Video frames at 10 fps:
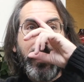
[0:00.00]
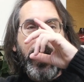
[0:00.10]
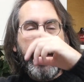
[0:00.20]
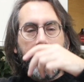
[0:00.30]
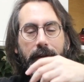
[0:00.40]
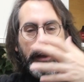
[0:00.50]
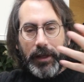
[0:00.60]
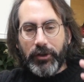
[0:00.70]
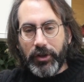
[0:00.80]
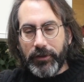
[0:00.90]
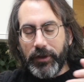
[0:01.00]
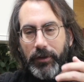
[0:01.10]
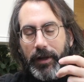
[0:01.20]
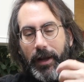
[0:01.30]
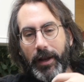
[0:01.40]
And the kitchen
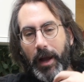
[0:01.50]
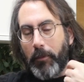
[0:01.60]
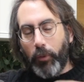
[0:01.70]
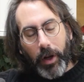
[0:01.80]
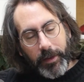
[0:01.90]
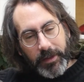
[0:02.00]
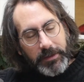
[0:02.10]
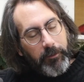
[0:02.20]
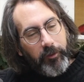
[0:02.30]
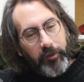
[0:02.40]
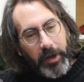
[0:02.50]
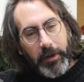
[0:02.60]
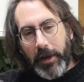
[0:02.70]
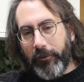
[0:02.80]
too. And it's a very,